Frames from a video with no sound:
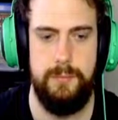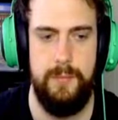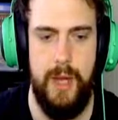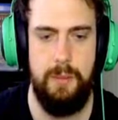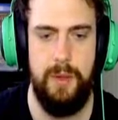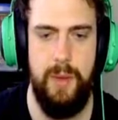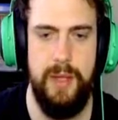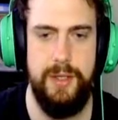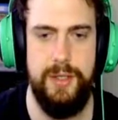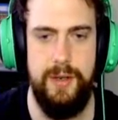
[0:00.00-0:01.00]
I'm going to wait on
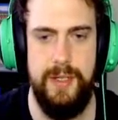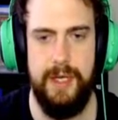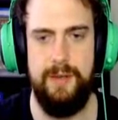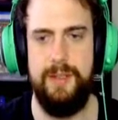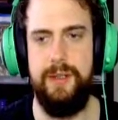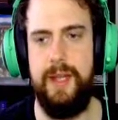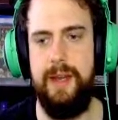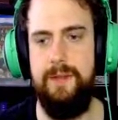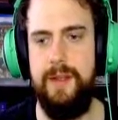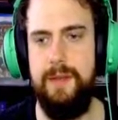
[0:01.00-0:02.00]
the Storyteller until they
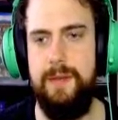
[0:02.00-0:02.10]
get rid of